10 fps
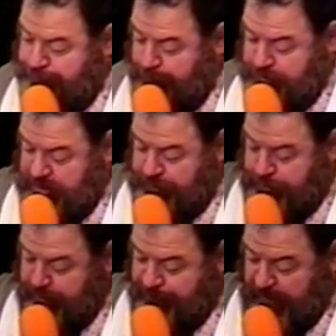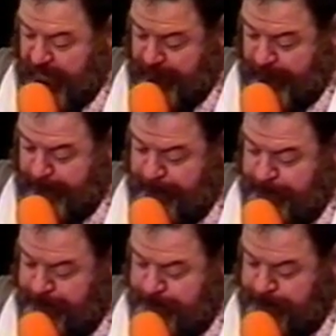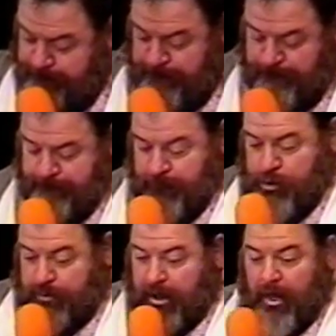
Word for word: 13 35. 13